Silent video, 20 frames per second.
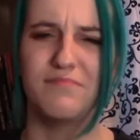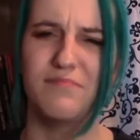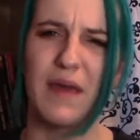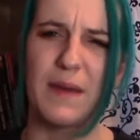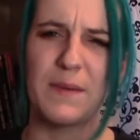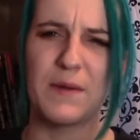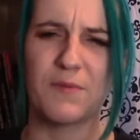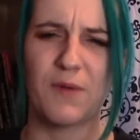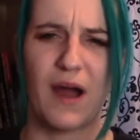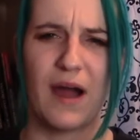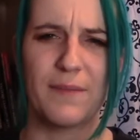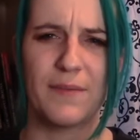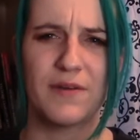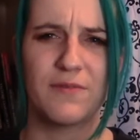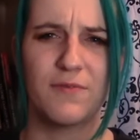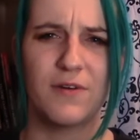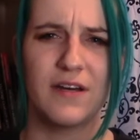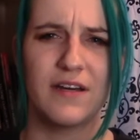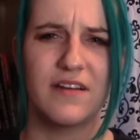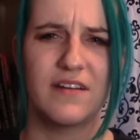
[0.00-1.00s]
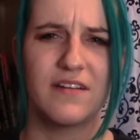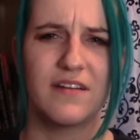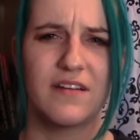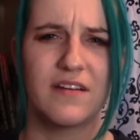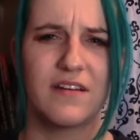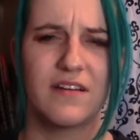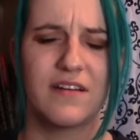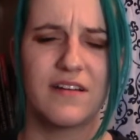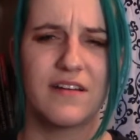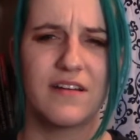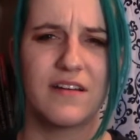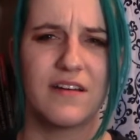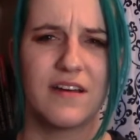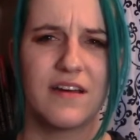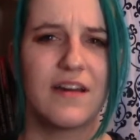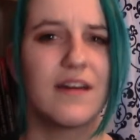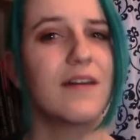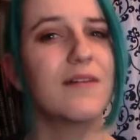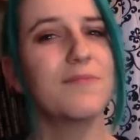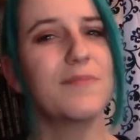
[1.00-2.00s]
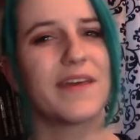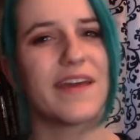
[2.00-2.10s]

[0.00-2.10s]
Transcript: Maybe Robin would,